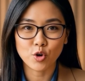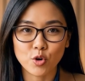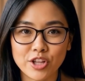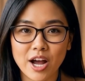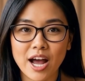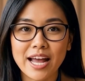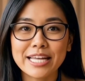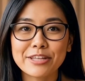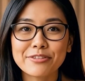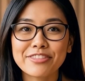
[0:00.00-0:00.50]

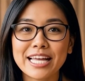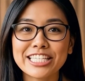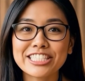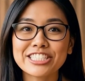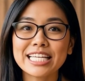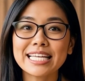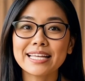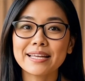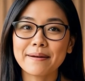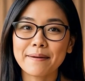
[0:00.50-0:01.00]
not
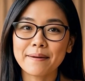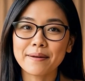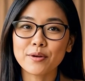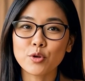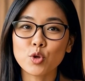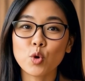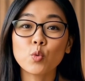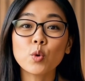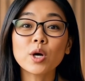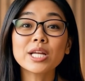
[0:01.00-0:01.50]
investing,
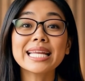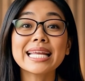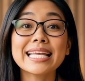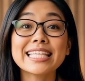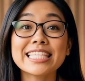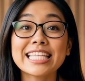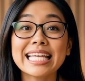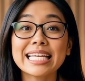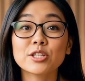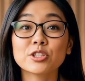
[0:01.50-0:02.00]
you're running a
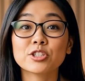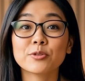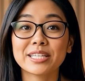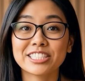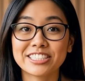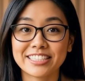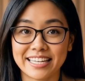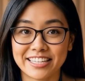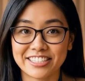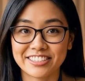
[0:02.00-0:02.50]
sales
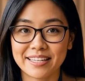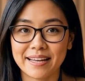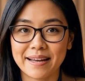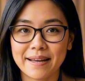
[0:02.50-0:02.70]
business."